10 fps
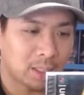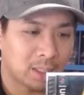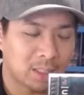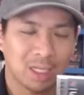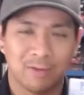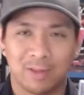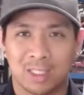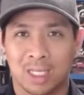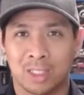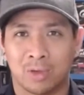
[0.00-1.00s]
it's not even
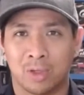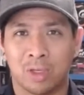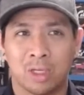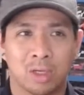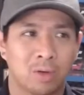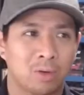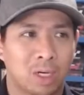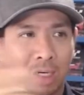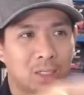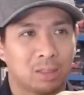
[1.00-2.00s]
side-scrolling. You can go,
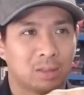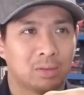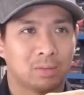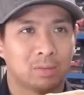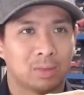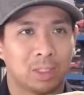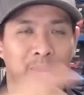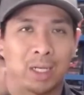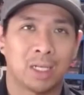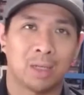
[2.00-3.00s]

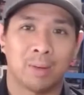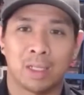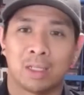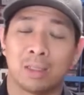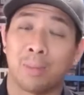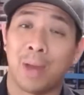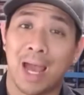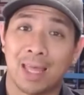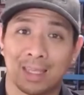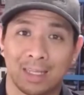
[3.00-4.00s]
depending, I mean, the
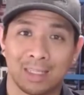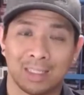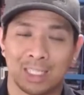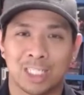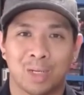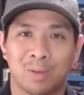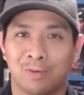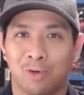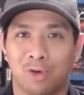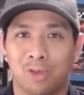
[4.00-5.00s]
path is
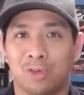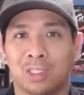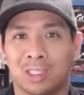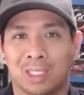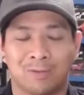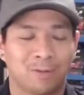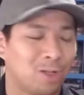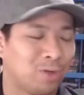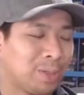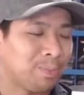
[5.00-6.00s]
determined for you. You just have to
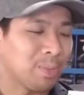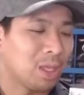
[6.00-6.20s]
follow it.